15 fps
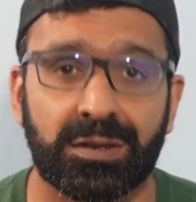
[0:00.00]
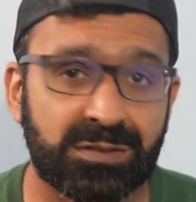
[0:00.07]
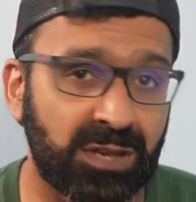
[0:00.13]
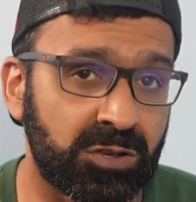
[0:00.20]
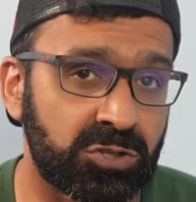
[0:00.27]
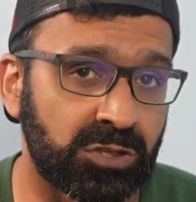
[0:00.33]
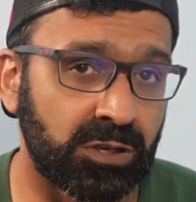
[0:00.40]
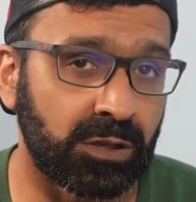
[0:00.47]

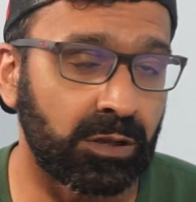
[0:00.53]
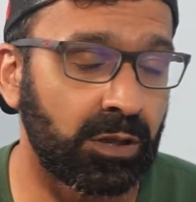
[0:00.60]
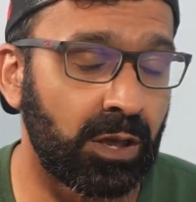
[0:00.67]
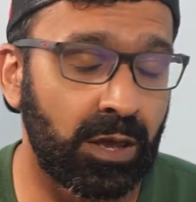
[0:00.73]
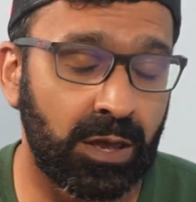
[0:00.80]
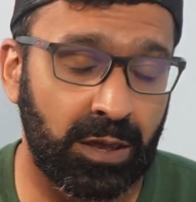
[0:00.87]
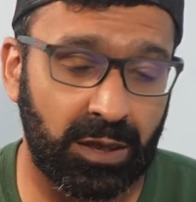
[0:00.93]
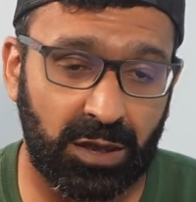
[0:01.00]
Essentially
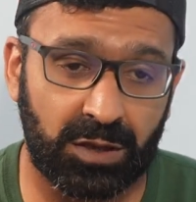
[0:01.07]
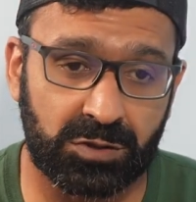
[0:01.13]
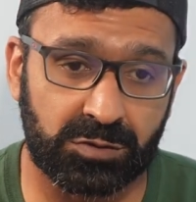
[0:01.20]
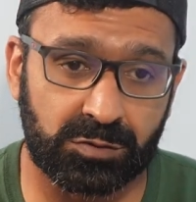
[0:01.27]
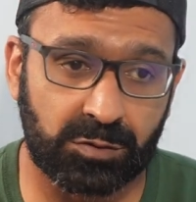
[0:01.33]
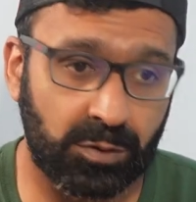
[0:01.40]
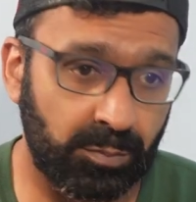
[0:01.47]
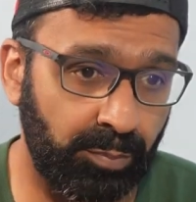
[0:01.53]

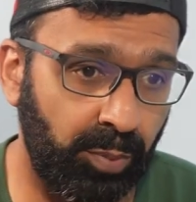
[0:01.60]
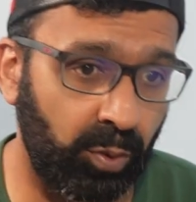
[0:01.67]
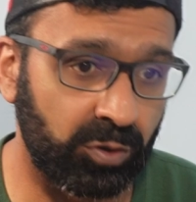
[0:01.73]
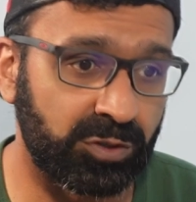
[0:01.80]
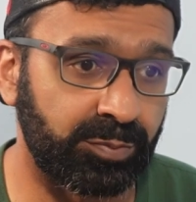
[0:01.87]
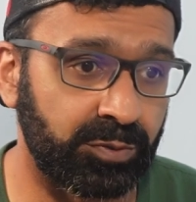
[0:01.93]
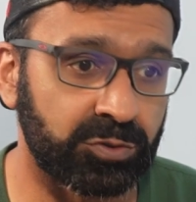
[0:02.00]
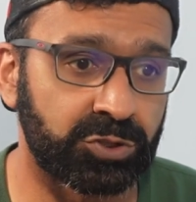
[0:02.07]
it's
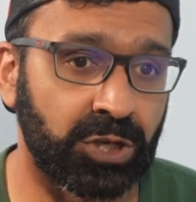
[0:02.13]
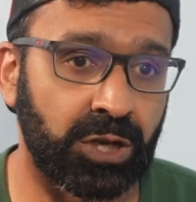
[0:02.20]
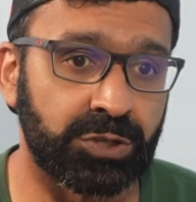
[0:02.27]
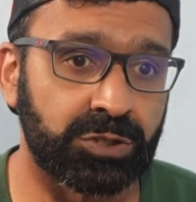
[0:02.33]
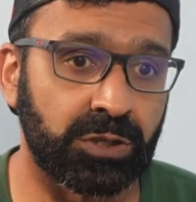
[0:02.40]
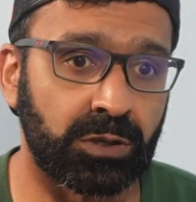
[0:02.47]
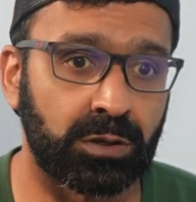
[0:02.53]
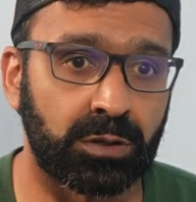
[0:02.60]
portable
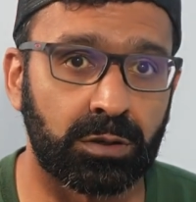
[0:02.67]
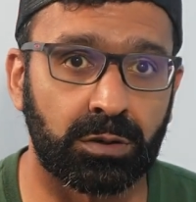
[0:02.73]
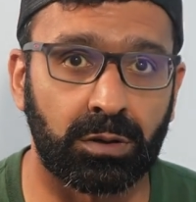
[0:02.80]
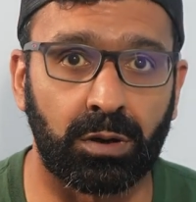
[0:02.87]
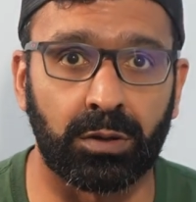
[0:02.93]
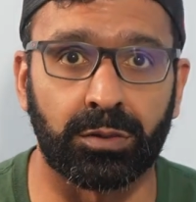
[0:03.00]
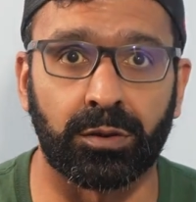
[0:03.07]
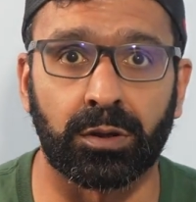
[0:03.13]
charging
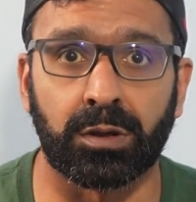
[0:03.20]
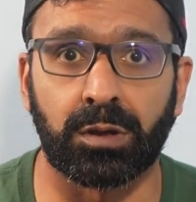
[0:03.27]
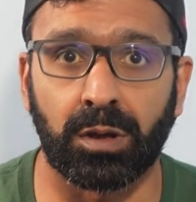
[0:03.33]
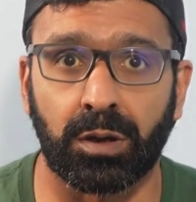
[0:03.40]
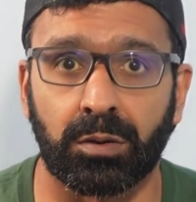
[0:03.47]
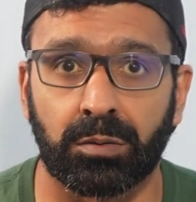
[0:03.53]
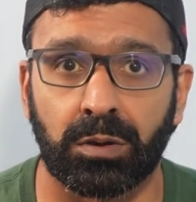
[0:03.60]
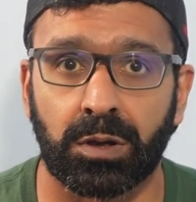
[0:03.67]
on the
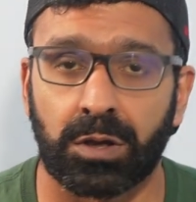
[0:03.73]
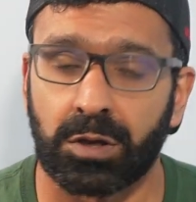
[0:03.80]
go.